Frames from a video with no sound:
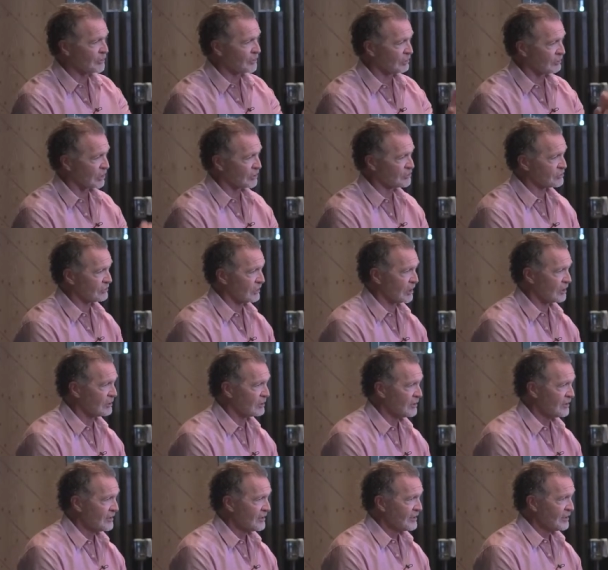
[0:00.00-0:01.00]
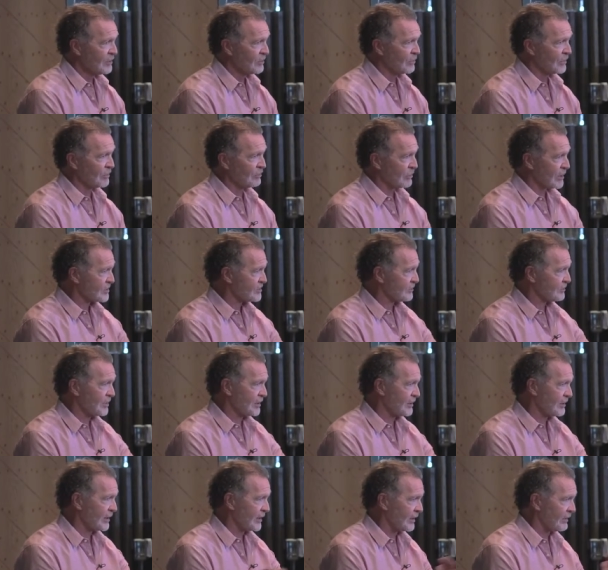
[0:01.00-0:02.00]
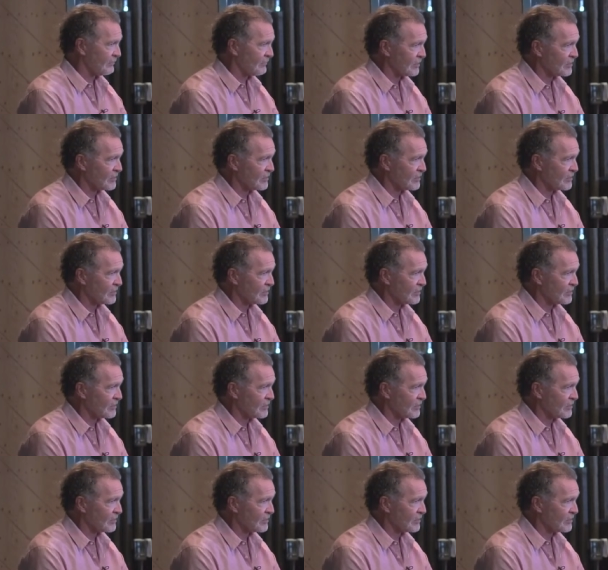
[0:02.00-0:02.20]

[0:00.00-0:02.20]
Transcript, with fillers: the restaurant. We recipeed every